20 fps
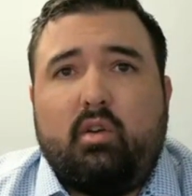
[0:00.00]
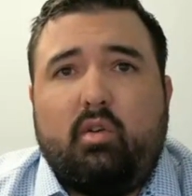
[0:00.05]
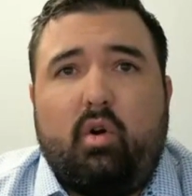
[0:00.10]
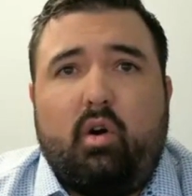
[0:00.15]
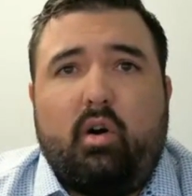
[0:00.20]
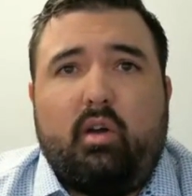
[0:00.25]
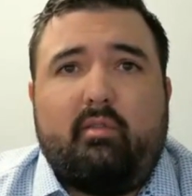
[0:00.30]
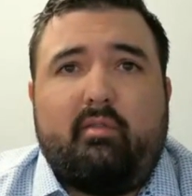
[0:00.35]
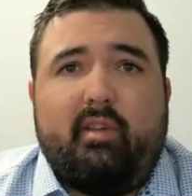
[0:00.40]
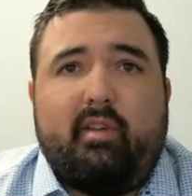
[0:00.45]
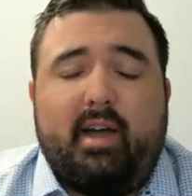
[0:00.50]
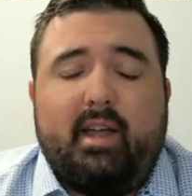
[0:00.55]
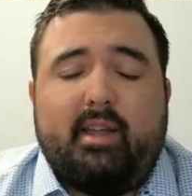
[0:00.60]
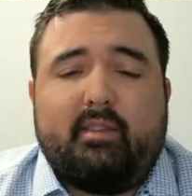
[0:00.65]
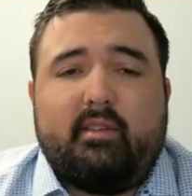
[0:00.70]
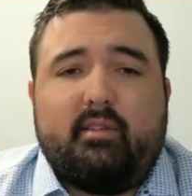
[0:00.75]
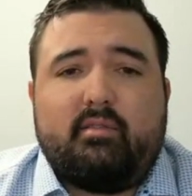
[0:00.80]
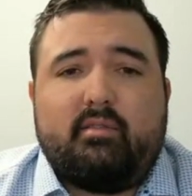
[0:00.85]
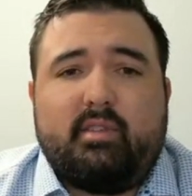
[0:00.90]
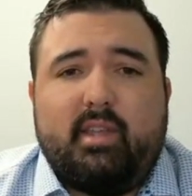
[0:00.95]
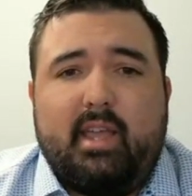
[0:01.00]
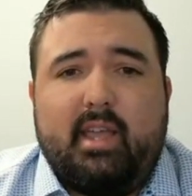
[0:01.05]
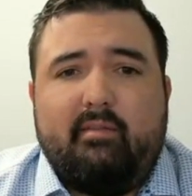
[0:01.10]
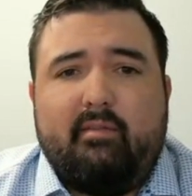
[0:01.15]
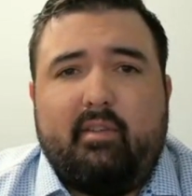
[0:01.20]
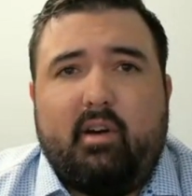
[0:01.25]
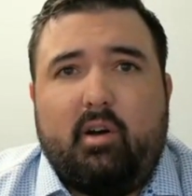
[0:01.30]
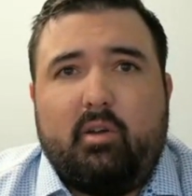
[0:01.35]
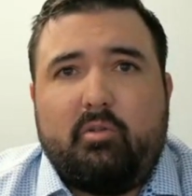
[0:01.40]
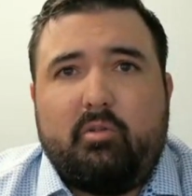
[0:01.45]
quantifying those sand
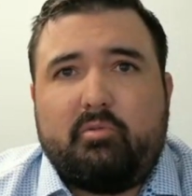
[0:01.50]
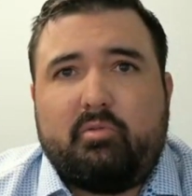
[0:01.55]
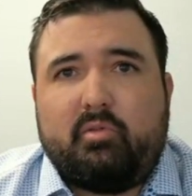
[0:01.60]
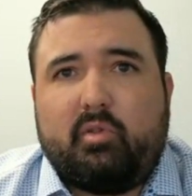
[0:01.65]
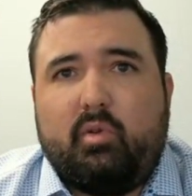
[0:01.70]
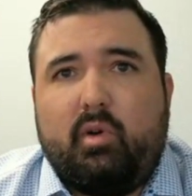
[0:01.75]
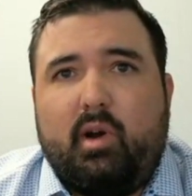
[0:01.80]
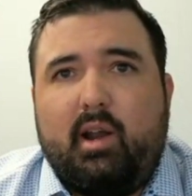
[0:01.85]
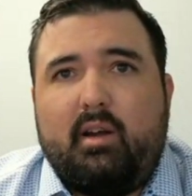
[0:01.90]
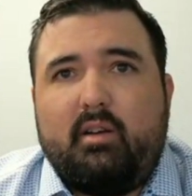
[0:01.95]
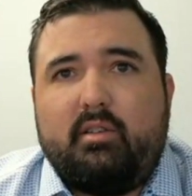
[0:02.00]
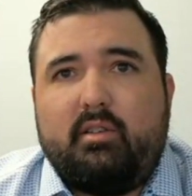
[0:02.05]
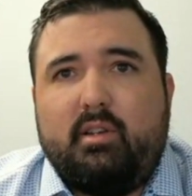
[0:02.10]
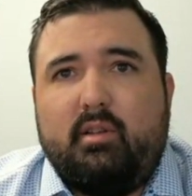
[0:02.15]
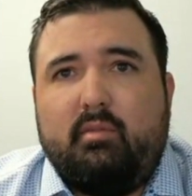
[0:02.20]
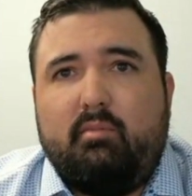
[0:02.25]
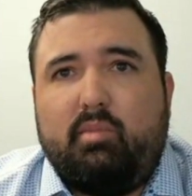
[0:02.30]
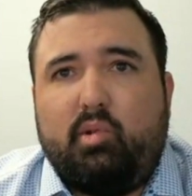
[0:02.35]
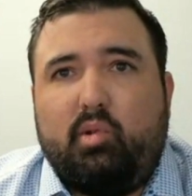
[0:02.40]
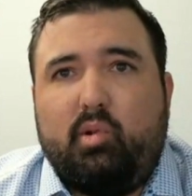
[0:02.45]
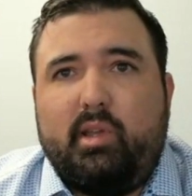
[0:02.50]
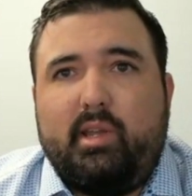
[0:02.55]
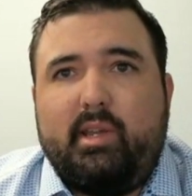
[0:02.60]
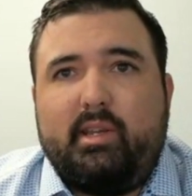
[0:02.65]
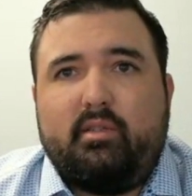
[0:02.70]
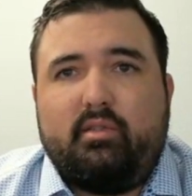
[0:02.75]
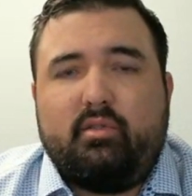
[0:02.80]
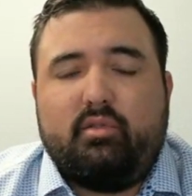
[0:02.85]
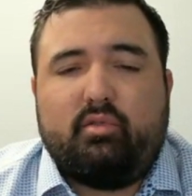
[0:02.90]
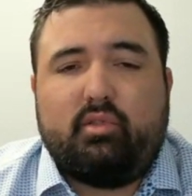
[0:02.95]
volumes requires an
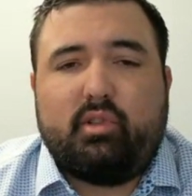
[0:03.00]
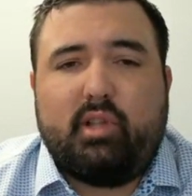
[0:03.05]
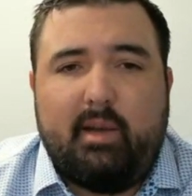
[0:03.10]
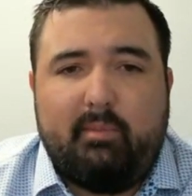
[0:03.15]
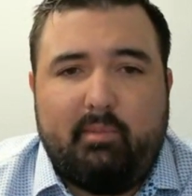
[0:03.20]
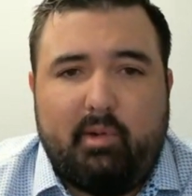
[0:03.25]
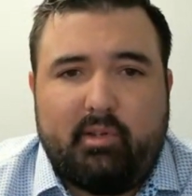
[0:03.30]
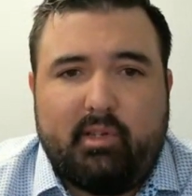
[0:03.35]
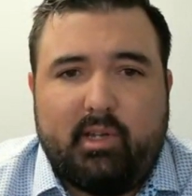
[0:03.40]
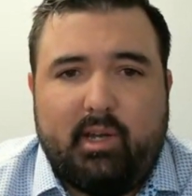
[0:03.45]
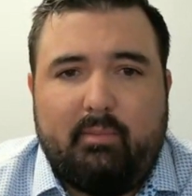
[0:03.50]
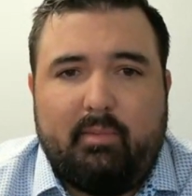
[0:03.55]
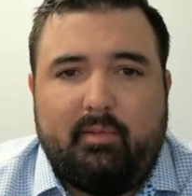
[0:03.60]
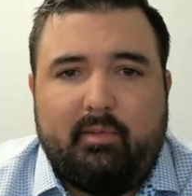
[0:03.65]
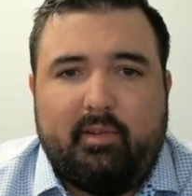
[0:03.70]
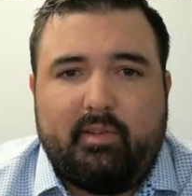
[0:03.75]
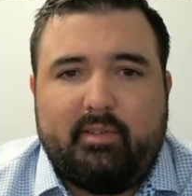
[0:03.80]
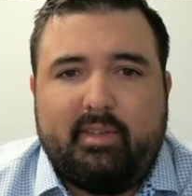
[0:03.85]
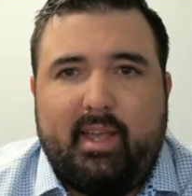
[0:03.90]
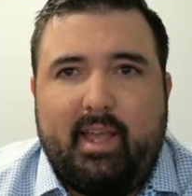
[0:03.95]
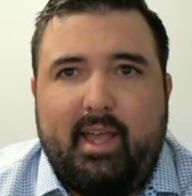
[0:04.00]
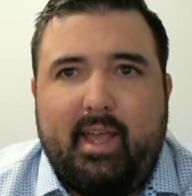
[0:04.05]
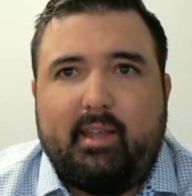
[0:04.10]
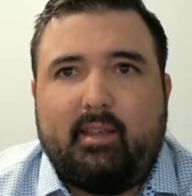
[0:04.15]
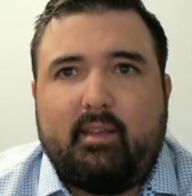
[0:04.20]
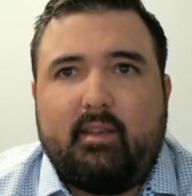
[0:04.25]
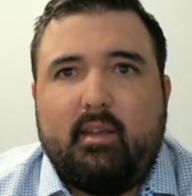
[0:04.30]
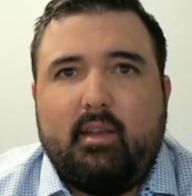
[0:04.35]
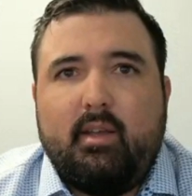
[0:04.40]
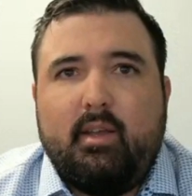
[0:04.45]
employee to climb on top of a
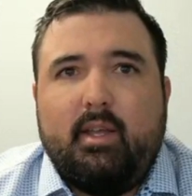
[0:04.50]
tank,